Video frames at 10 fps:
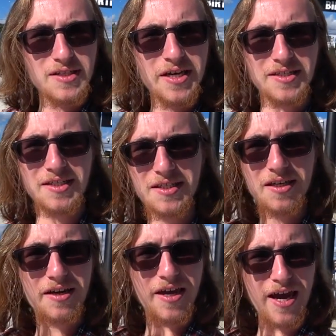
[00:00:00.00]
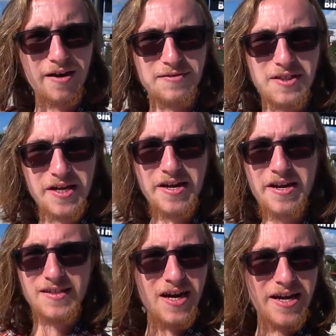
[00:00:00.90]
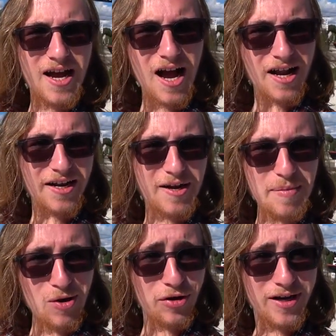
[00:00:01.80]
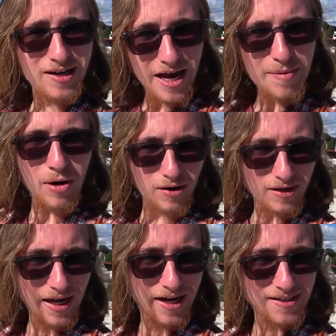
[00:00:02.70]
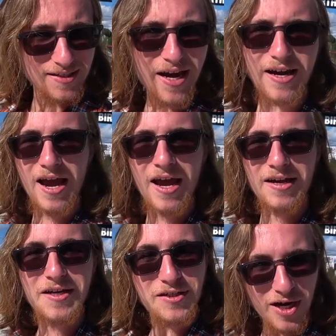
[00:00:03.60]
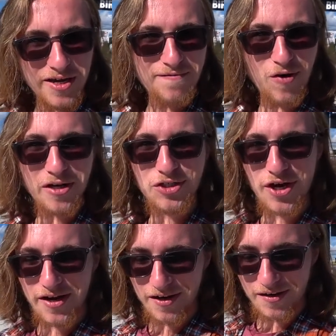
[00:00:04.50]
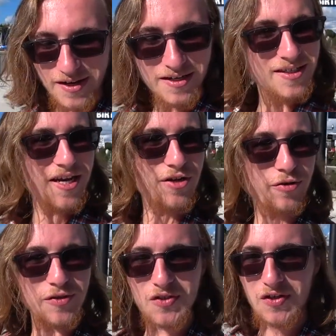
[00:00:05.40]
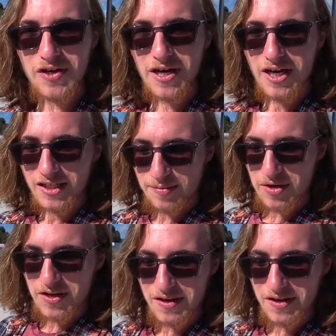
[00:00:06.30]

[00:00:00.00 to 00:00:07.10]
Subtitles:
this KFC is an iconic American landmark, like I said, and Kentucky Fried Chicken continues to be